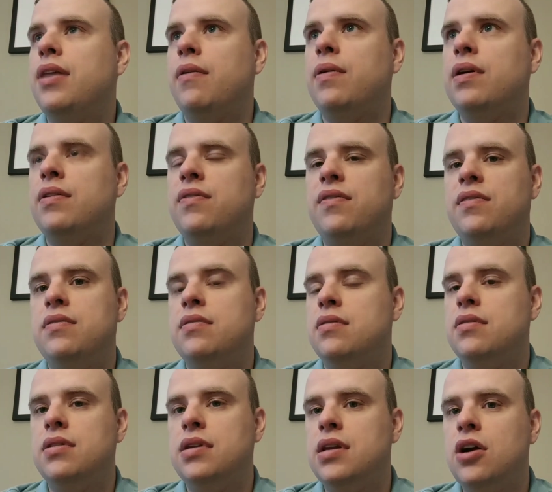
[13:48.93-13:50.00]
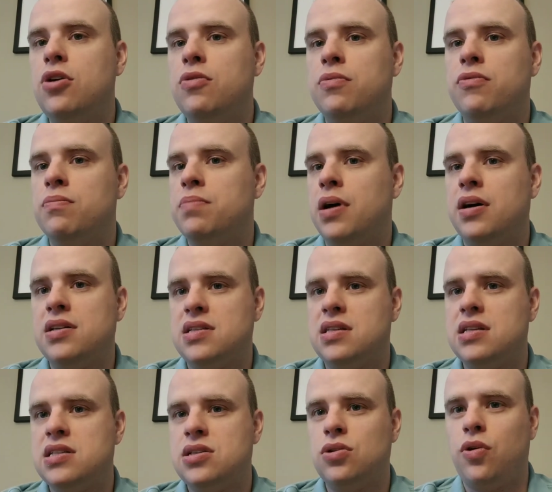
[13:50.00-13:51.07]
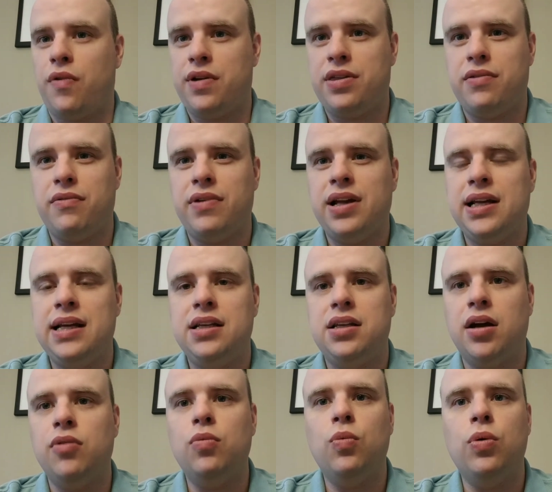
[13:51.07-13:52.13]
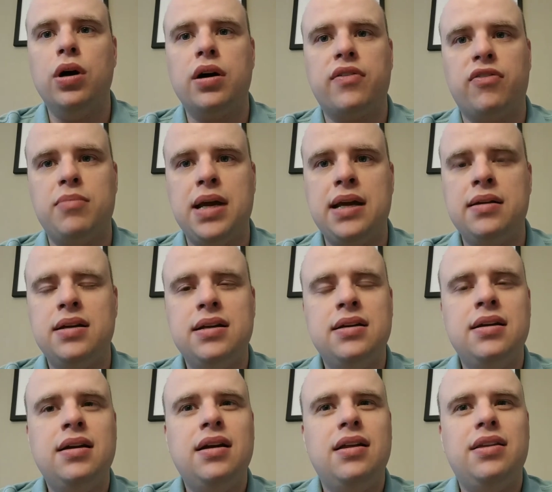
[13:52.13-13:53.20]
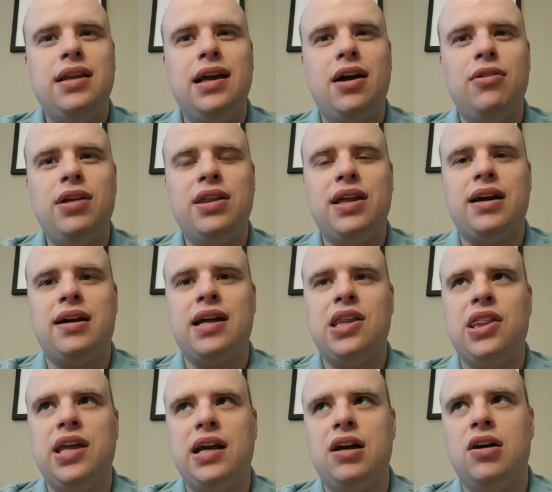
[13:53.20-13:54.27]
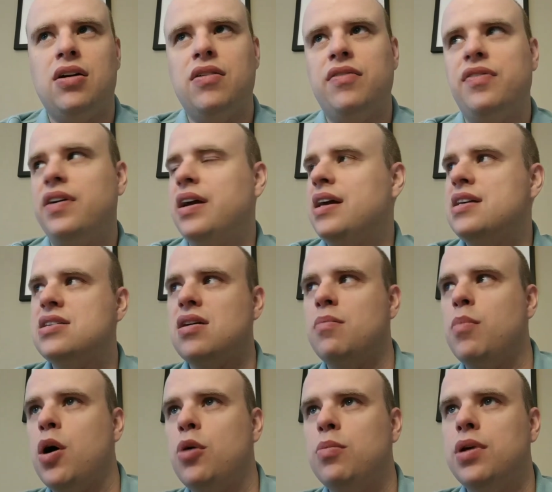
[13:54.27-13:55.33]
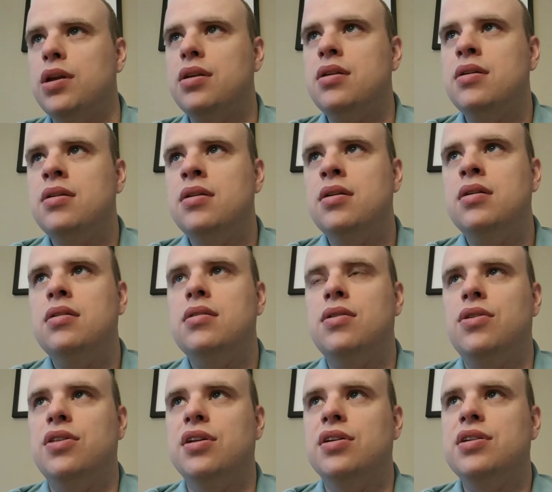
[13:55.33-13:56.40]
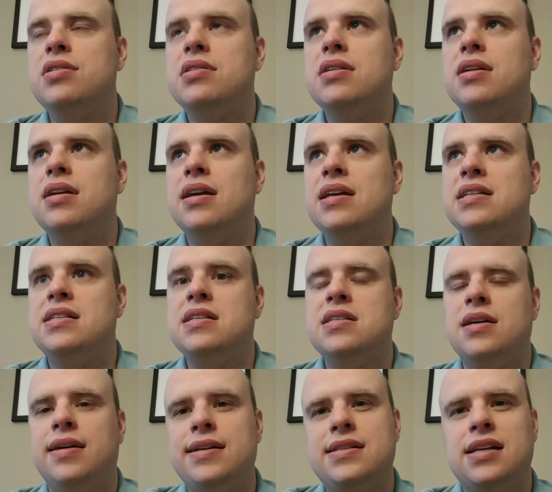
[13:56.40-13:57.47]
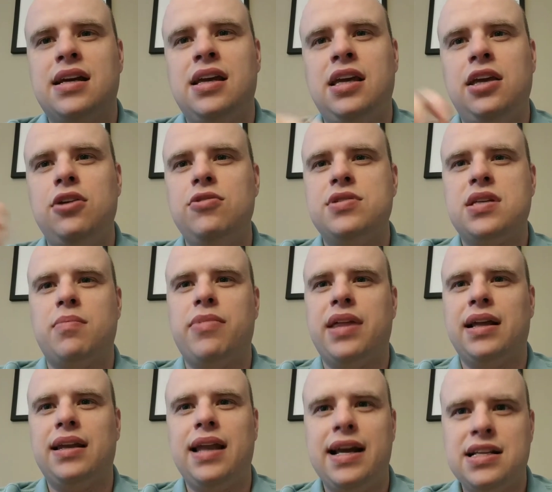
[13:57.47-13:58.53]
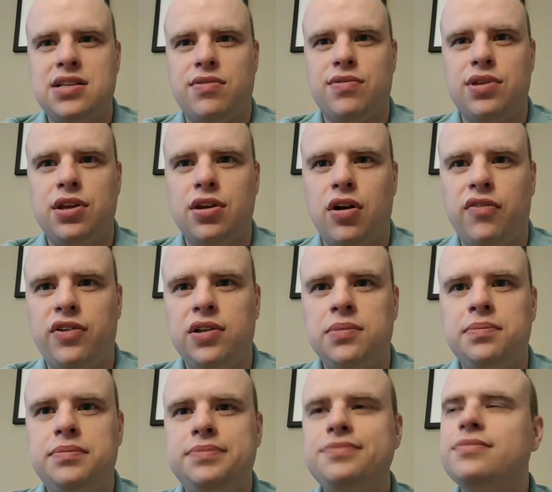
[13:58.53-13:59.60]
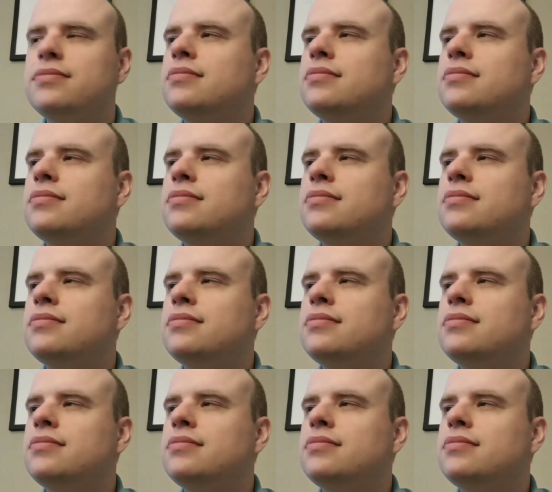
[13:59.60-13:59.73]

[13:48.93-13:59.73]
There are no parts of this story that really don't work for me. The only thing I can think of is a moment that is designed to cue something later in the novel.